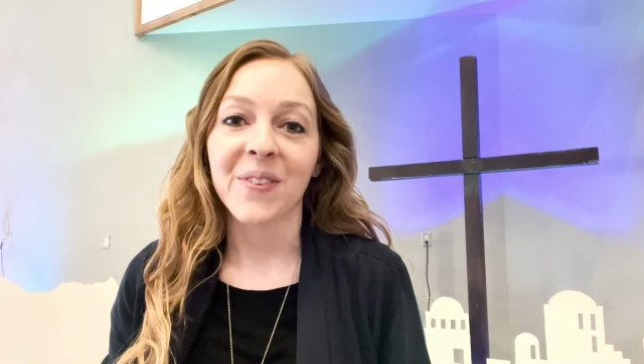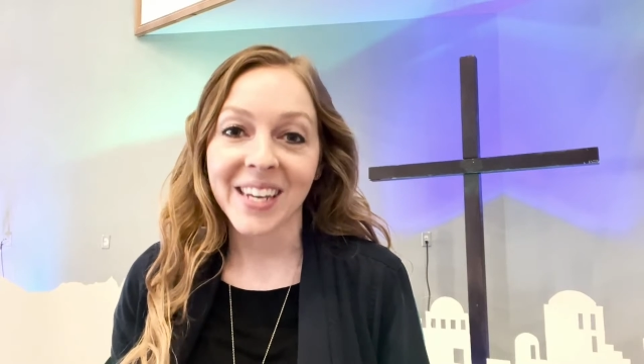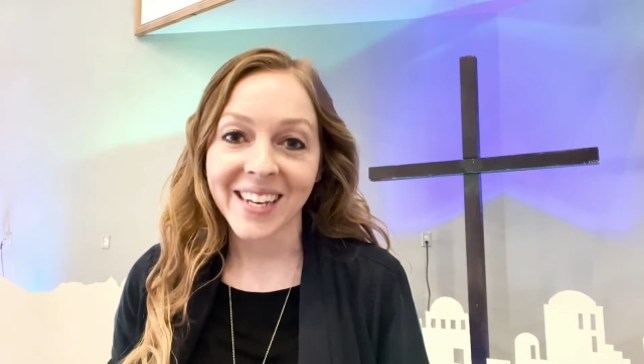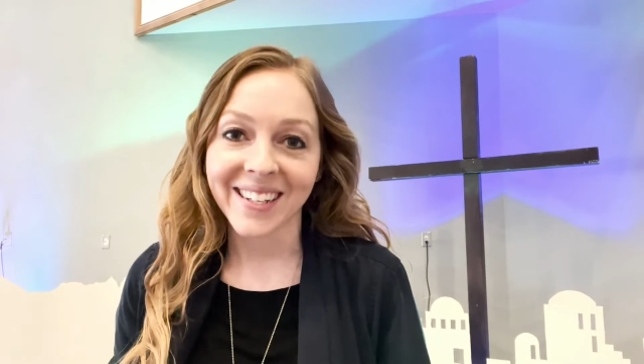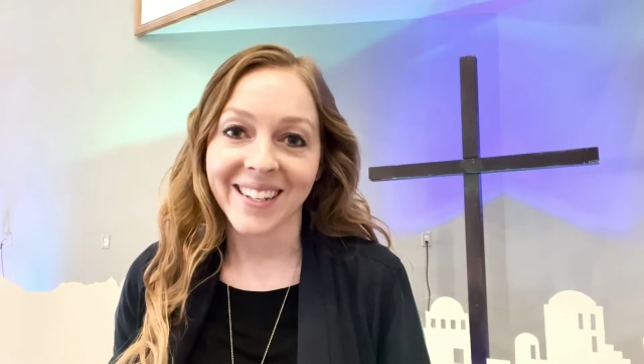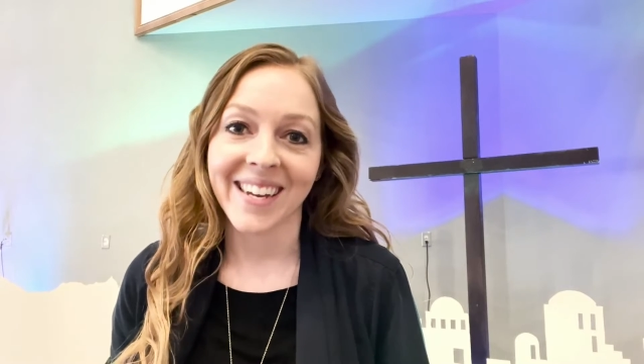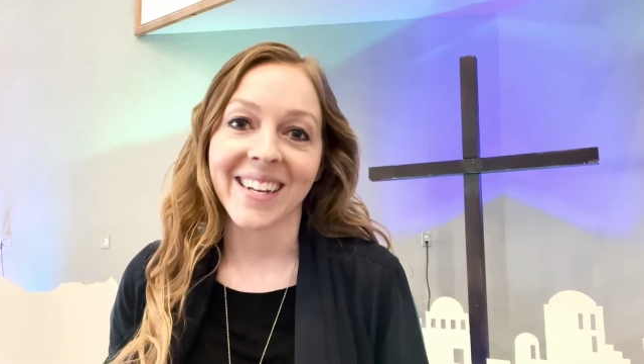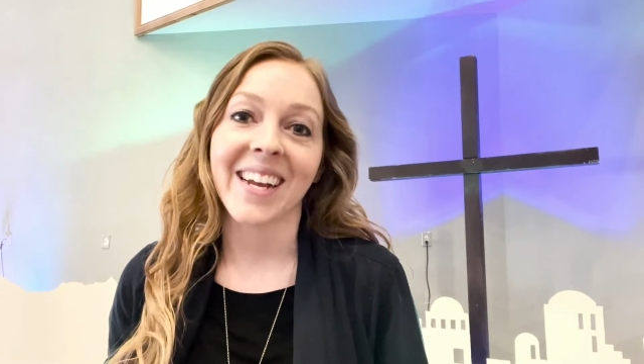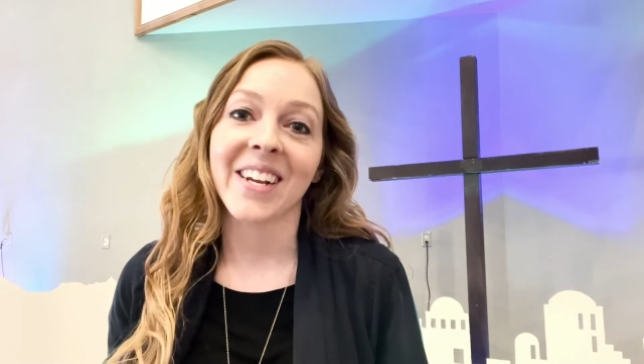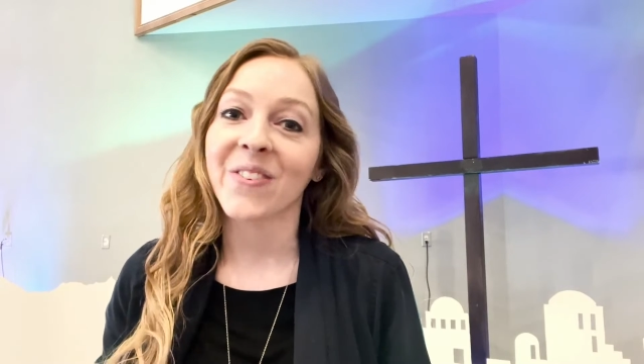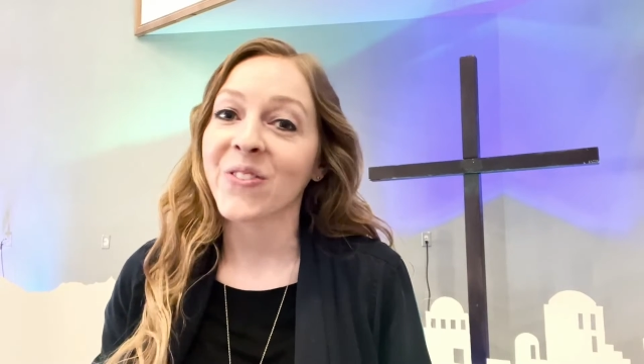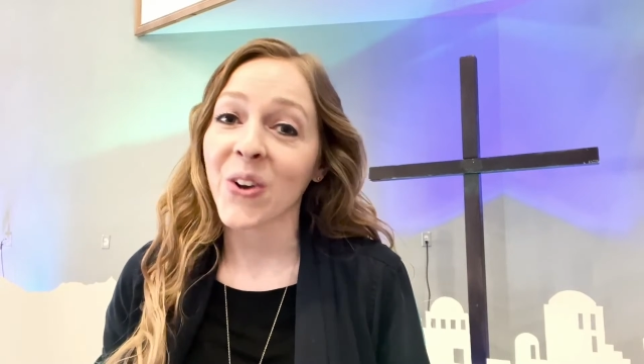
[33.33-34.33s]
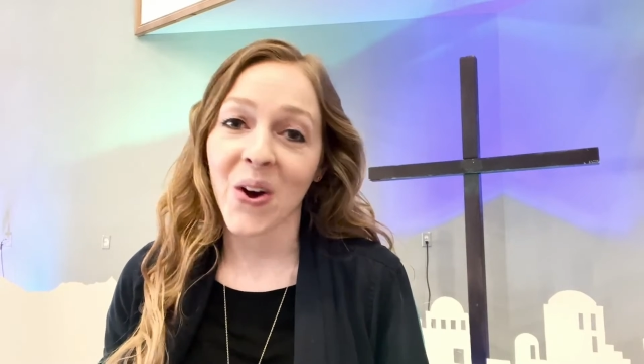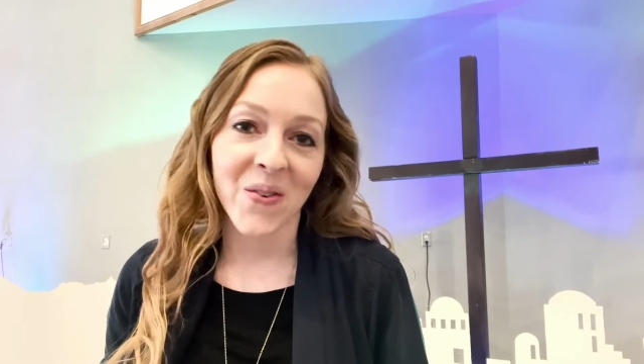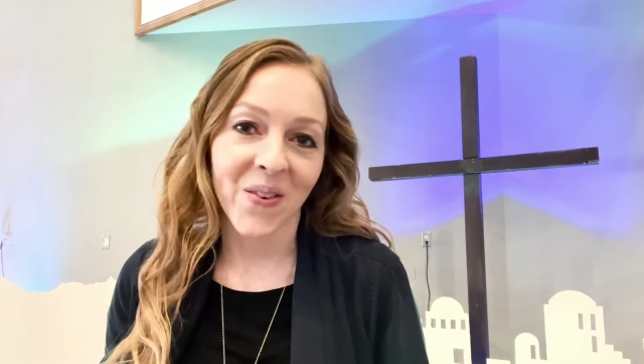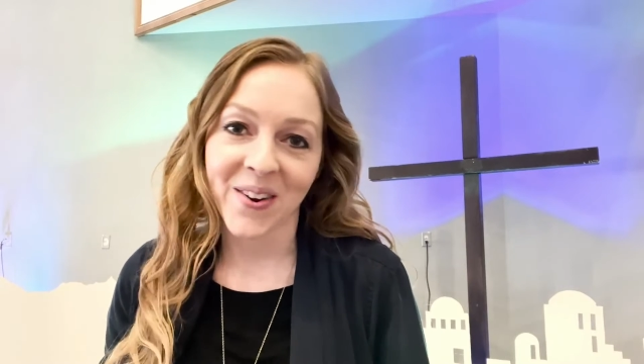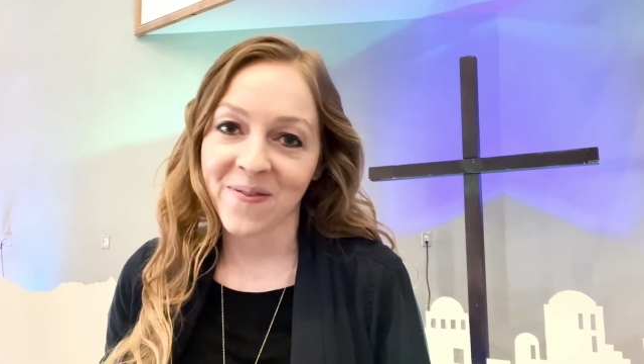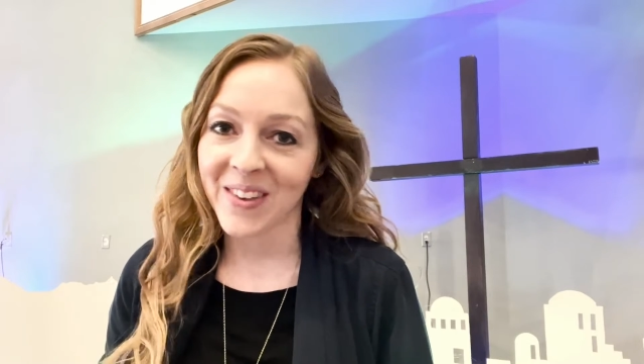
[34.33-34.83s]
healing and you don't
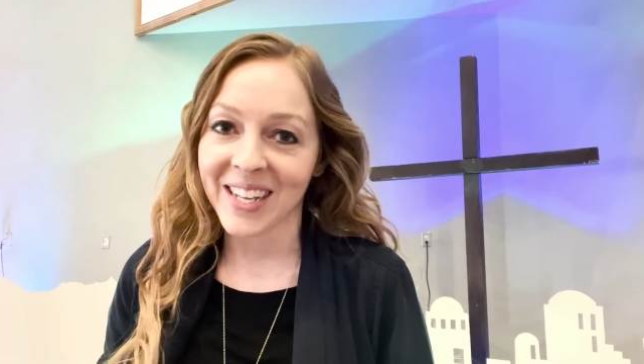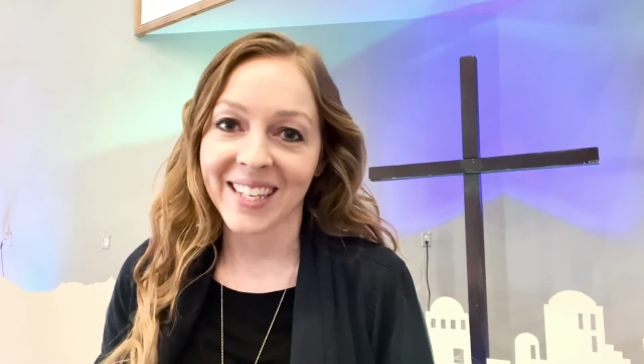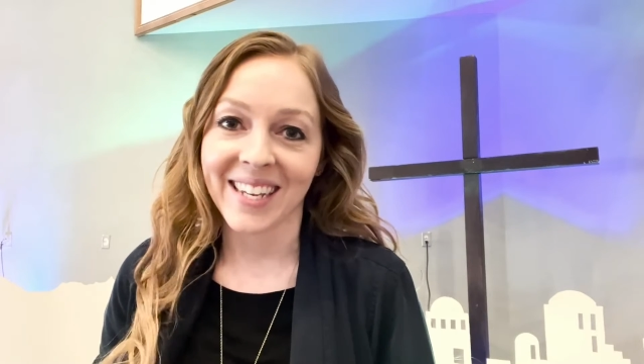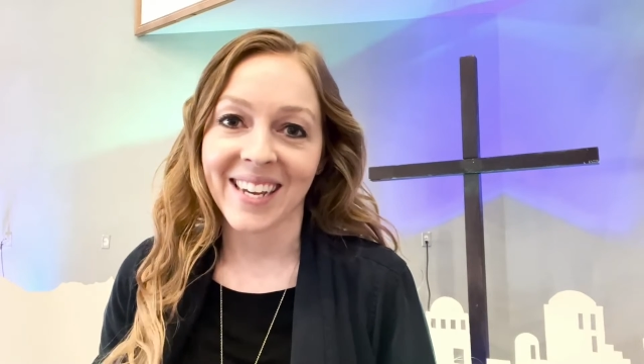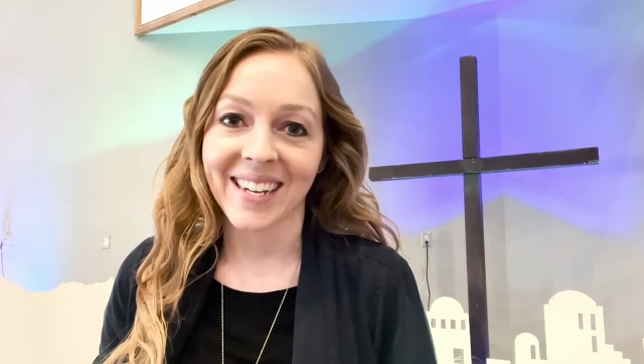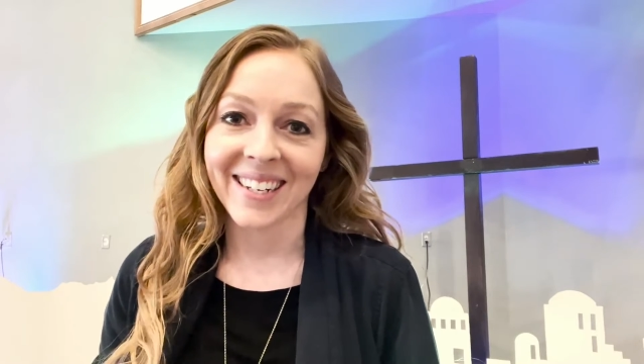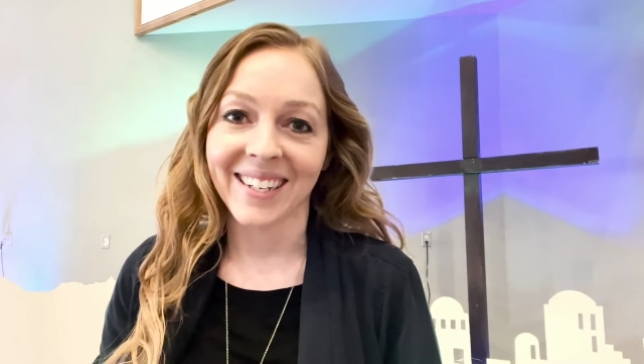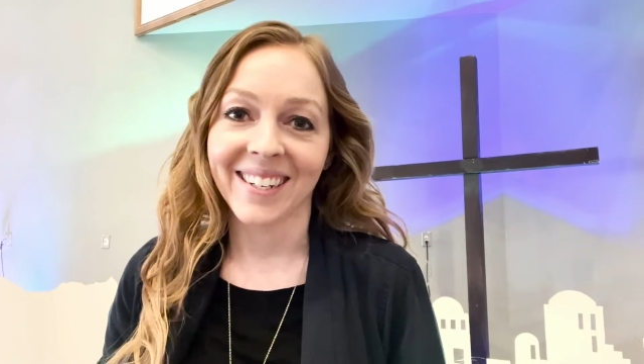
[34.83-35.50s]
want to miss it.